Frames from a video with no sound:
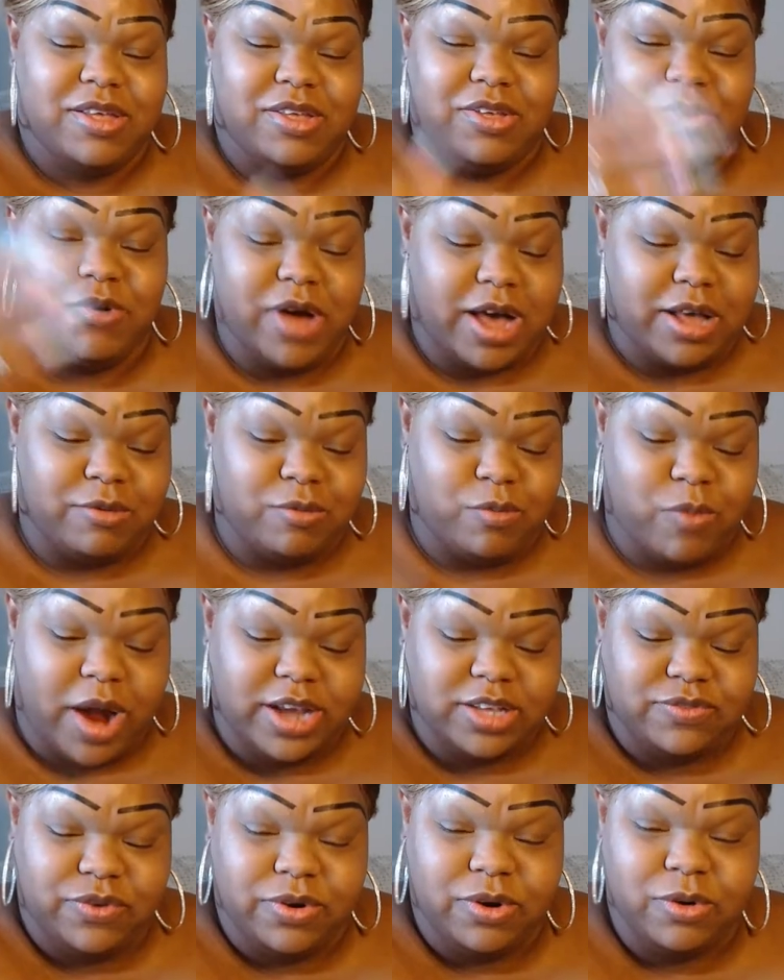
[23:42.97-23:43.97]
you got
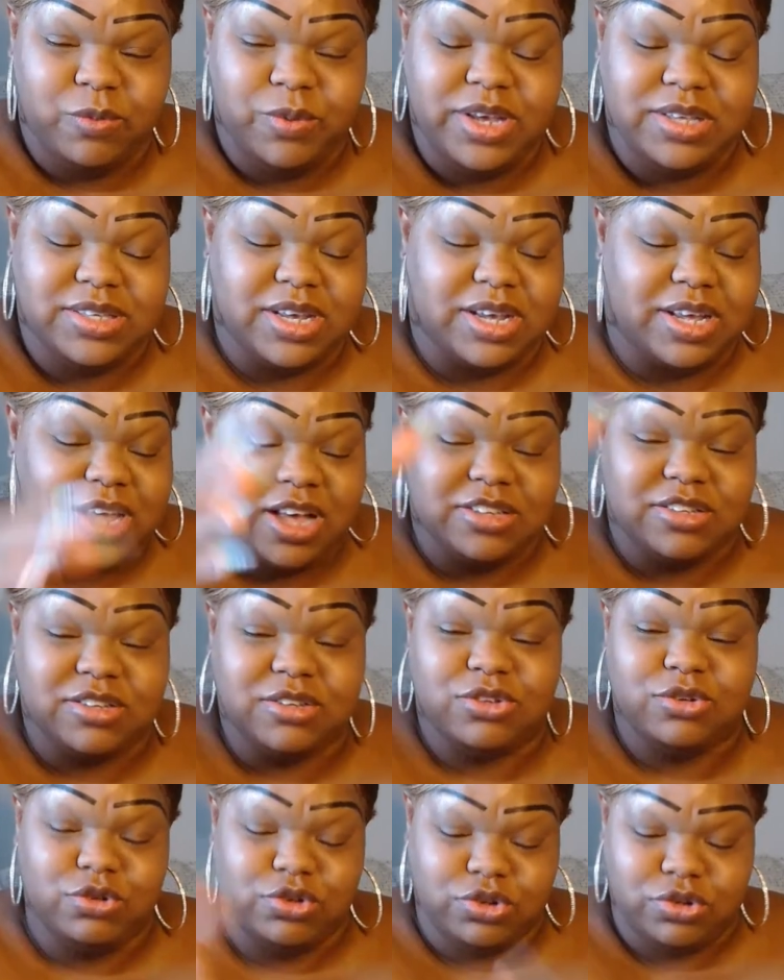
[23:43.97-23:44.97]
rights for a reason,
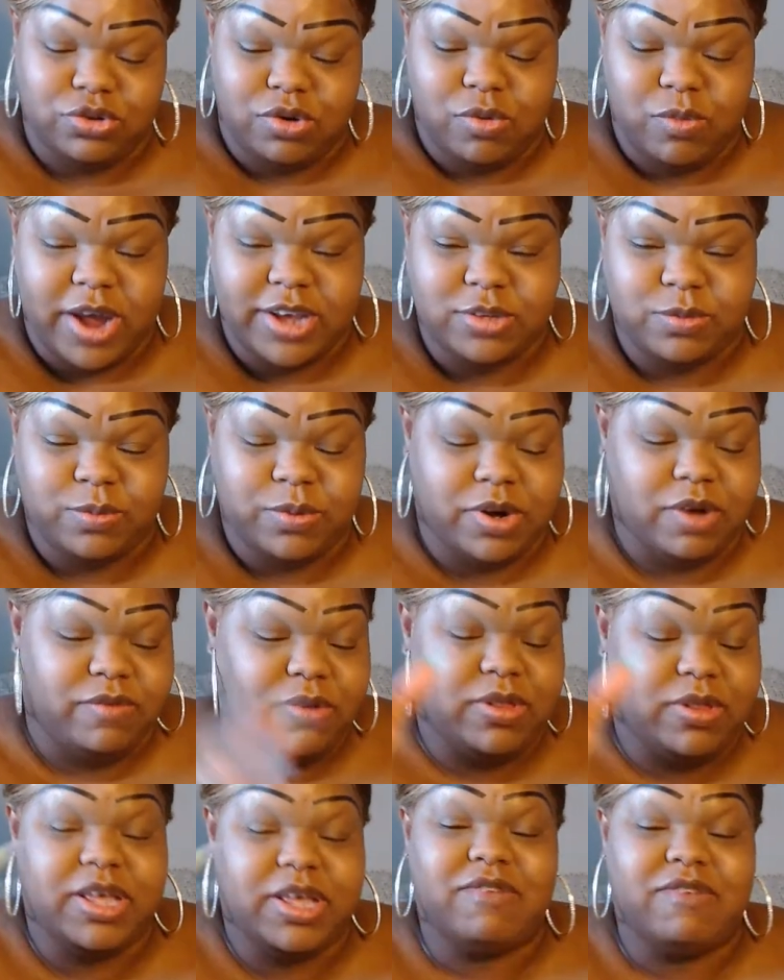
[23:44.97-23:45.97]
constitutional rights wherever
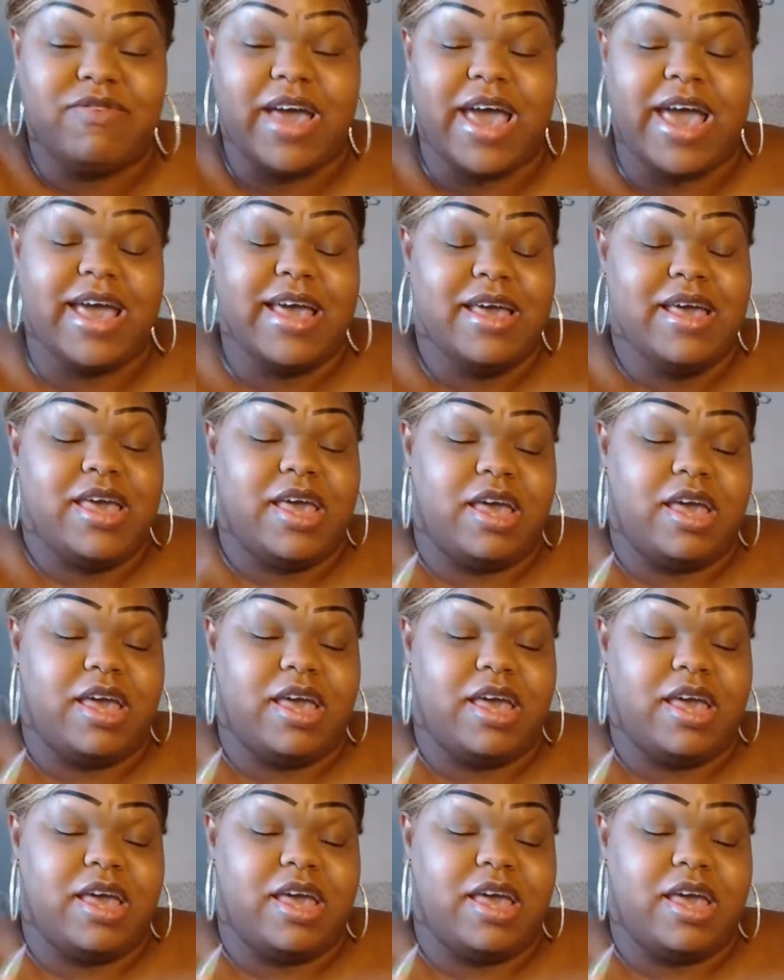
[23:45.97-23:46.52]
you live at,